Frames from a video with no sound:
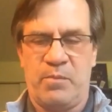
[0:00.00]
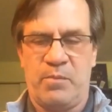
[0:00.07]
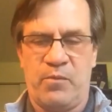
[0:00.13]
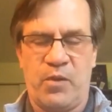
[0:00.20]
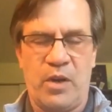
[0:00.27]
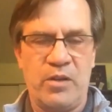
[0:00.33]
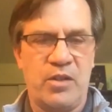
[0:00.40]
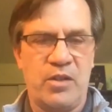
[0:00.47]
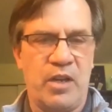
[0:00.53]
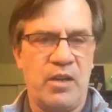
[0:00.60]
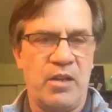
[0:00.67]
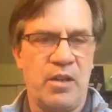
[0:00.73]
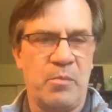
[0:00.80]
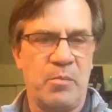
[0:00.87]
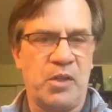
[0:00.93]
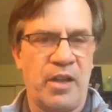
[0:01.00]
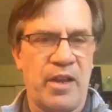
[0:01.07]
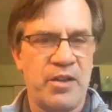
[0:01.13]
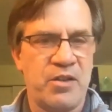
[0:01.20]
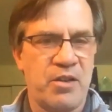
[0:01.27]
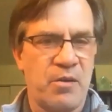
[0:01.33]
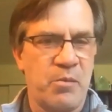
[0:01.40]
front seat in the
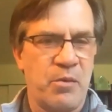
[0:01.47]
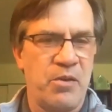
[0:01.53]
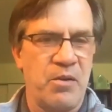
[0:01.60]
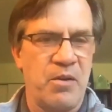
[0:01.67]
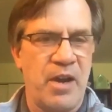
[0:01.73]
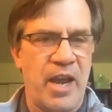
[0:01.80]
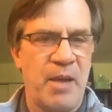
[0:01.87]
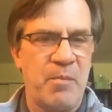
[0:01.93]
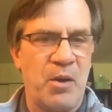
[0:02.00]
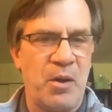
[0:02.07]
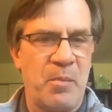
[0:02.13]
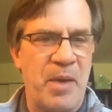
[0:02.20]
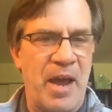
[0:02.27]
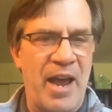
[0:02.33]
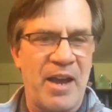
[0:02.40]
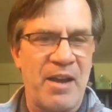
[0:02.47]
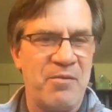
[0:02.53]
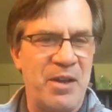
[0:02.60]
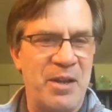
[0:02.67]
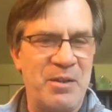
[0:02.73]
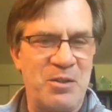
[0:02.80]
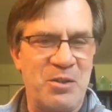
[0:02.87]
Palestra with your name on the back of
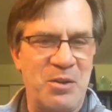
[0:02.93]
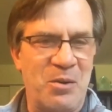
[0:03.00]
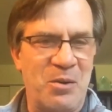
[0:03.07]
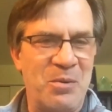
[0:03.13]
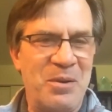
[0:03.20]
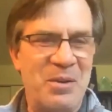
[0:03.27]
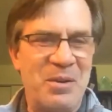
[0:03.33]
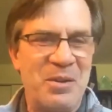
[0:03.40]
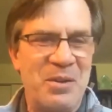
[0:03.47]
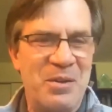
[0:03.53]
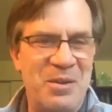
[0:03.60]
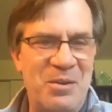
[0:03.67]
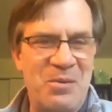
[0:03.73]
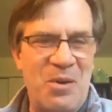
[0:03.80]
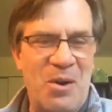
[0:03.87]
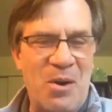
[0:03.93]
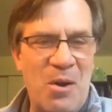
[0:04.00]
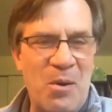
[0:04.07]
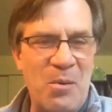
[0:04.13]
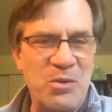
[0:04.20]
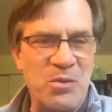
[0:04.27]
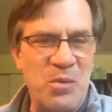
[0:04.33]
it. So you are
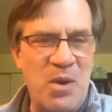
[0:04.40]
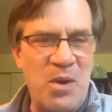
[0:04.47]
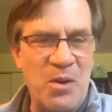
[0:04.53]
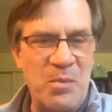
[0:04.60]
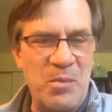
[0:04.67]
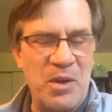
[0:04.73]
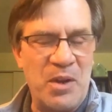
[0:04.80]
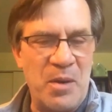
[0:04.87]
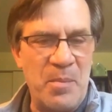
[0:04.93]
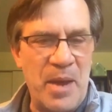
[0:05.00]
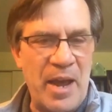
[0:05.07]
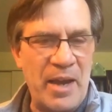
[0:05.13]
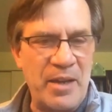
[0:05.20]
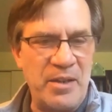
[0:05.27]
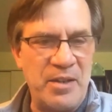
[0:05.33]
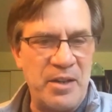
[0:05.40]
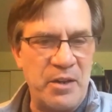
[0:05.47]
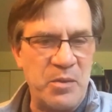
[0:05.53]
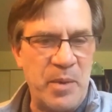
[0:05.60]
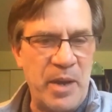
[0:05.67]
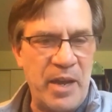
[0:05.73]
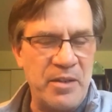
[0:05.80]
always welcome to come back and
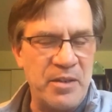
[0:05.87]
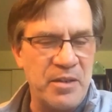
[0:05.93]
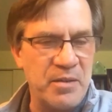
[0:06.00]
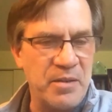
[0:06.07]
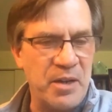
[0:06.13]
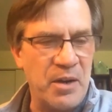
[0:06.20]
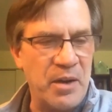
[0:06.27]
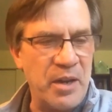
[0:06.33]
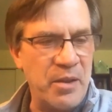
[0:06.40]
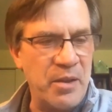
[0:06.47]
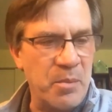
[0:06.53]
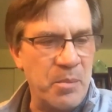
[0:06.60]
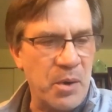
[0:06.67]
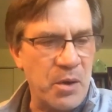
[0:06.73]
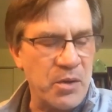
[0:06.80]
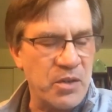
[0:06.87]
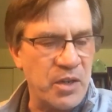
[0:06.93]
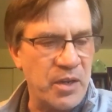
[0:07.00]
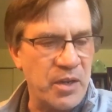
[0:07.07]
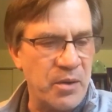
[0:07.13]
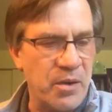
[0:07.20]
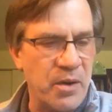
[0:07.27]
touch base, either in
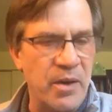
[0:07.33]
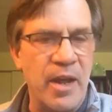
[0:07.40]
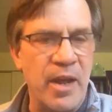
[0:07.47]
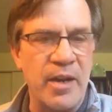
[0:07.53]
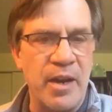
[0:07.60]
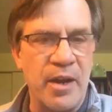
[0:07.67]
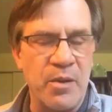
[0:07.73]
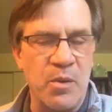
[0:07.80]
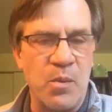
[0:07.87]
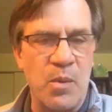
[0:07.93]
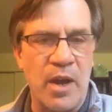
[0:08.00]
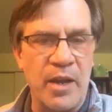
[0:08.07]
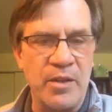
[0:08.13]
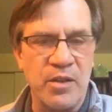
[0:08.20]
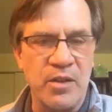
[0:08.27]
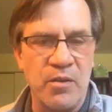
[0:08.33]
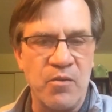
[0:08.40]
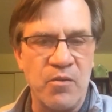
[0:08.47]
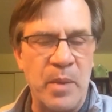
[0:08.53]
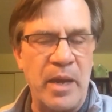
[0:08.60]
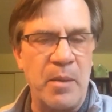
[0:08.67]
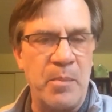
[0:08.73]
person or in any other way. So
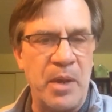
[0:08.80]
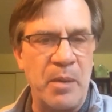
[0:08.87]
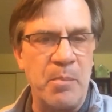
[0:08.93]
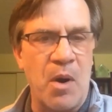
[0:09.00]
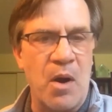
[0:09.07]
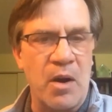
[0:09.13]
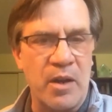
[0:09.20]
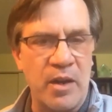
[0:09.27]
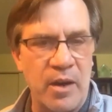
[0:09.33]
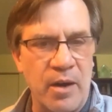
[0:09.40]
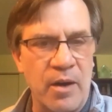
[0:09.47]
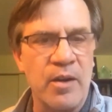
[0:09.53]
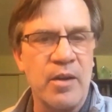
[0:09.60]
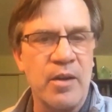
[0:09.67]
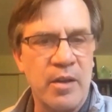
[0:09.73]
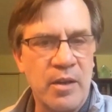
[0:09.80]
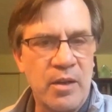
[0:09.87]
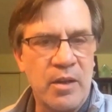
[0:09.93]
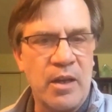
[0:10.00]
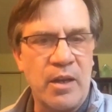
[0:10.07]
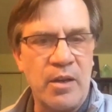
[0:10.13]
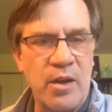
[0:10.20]
you've made a big mark here,
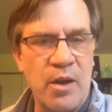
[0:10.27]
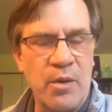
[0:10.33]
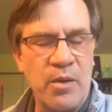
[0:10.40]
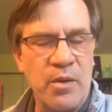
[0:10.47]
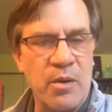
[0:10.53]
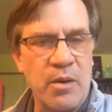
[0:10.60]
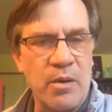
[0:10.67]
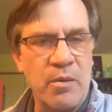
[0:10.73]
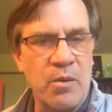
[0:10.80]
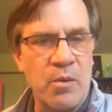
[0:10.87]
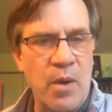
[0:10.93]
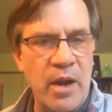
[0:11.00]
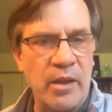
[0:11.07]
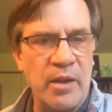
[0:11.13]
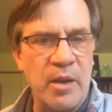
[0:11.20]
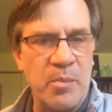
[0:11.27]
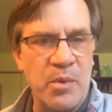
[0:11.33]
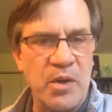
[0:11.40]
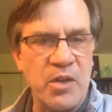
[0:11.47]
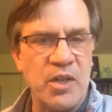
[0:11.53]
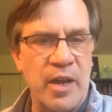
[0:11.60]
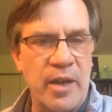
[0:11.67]
and know that you're greatly
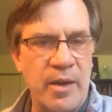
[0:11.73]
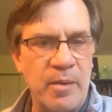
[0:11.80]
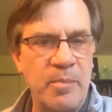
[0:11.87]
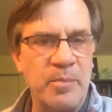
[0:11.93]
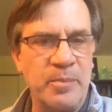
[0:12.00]
appreciated.